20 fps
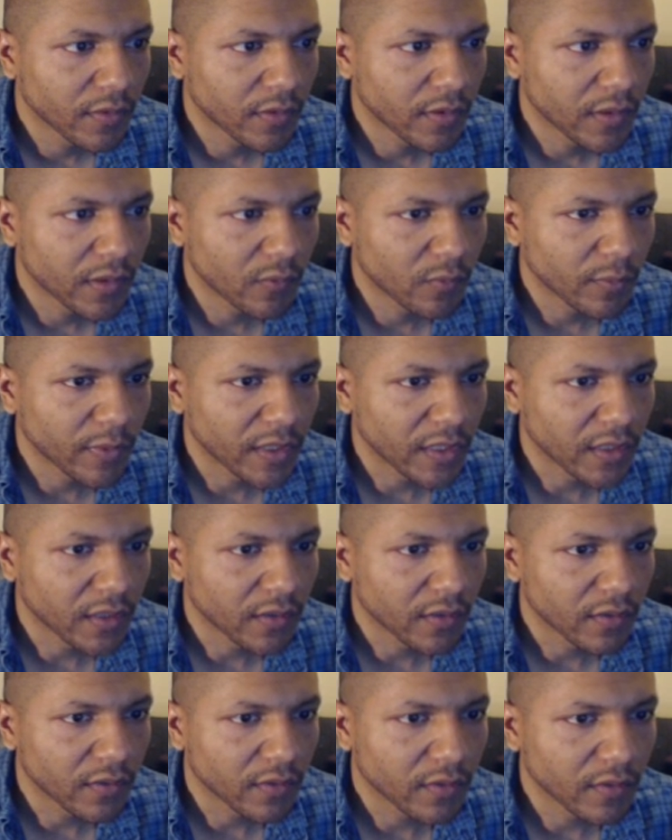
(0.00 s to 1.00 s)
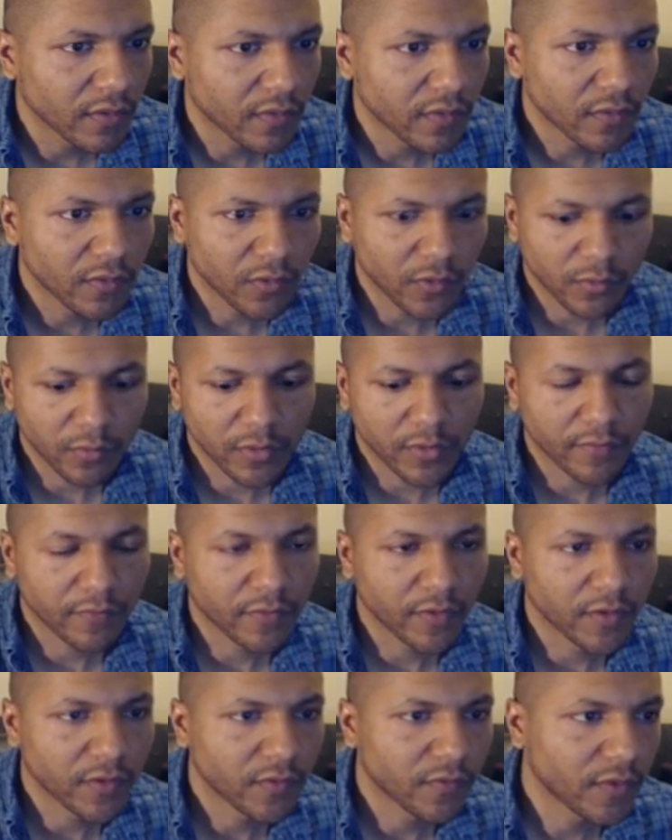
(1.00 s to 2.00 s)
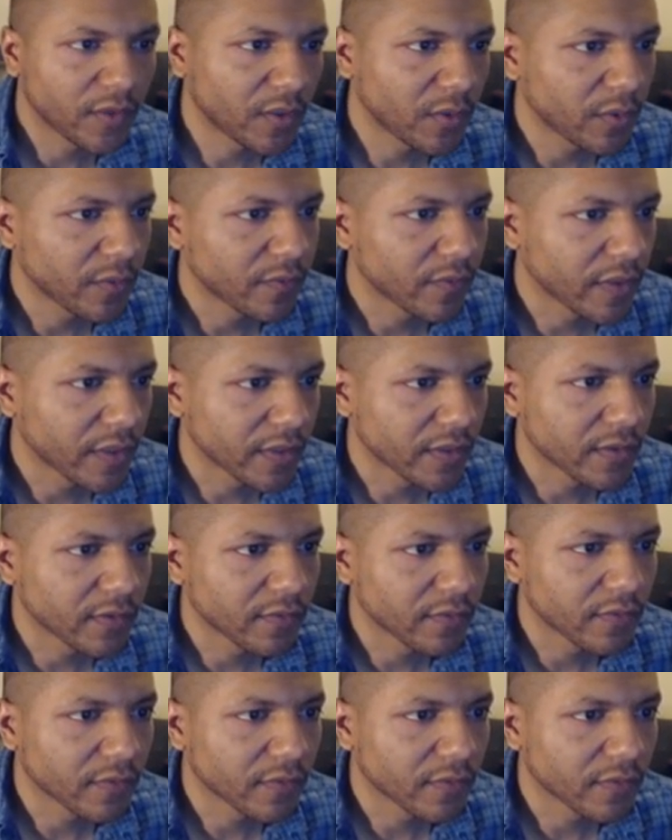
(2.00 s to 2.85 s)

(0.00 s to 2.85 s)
I'll make it zero roughness, very reflective.